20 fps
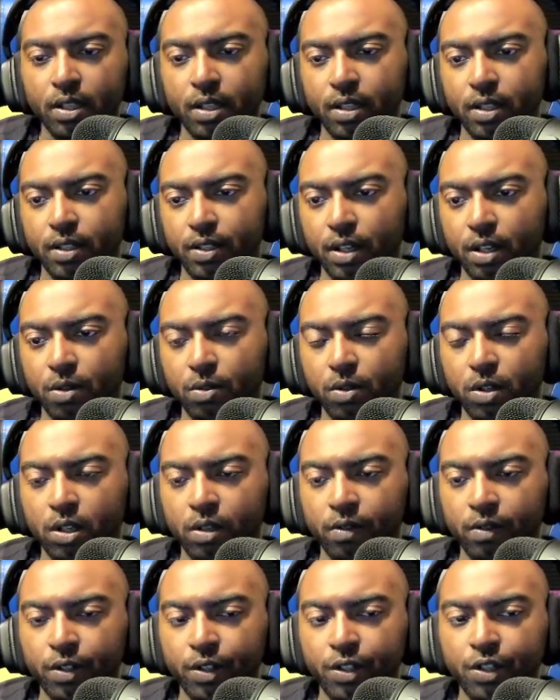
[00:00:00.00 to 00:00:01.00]
So, we'll go
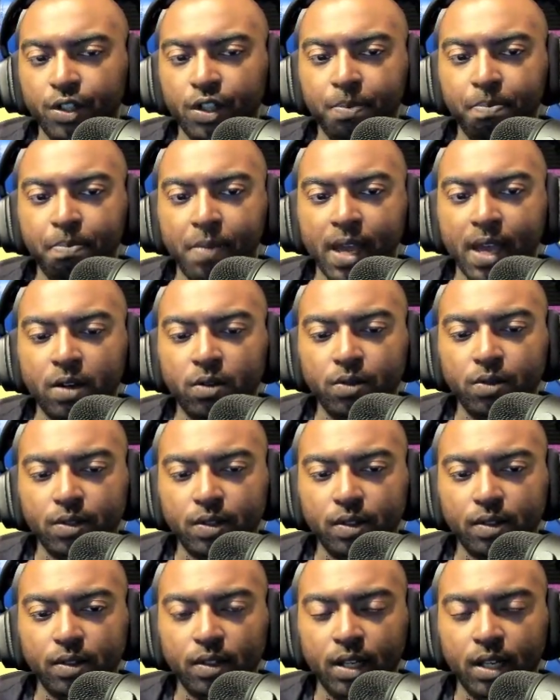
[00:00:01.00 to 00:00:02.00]
over ship
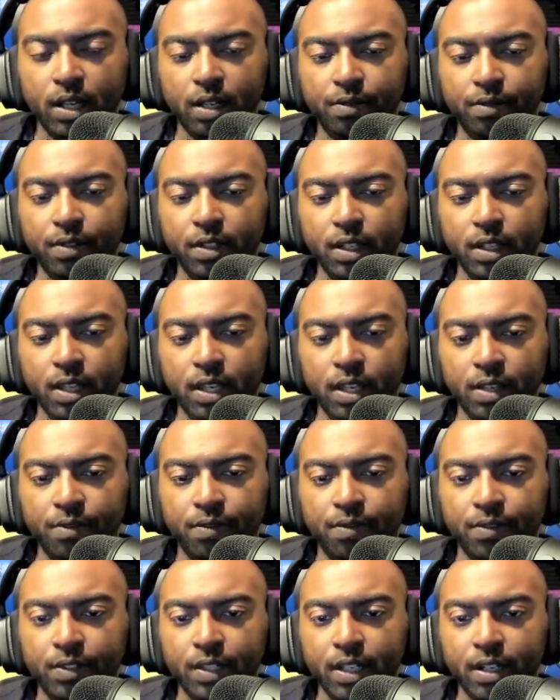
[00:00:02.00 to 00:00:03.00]
battles,
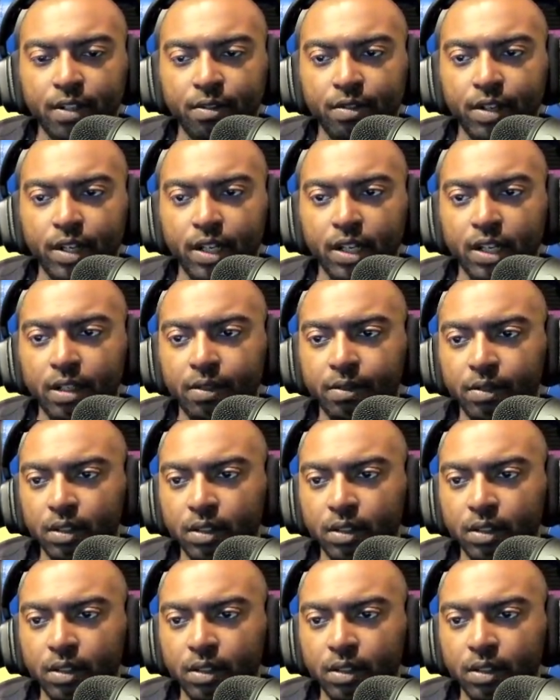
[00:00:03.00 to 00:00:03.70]
fleet arena.